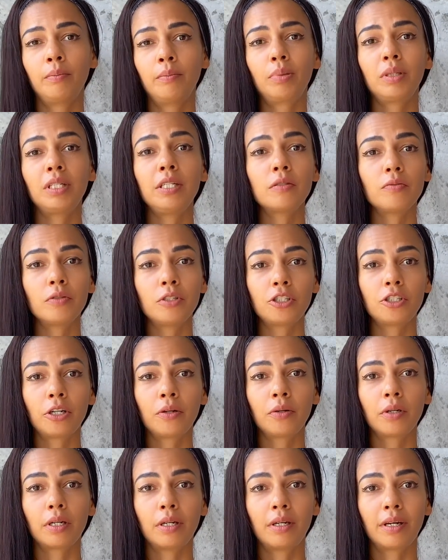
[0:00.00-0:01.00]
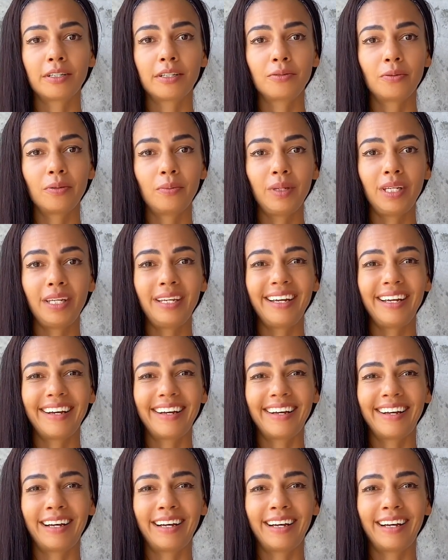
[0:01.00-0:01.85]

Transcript: Please reach out and connect with me.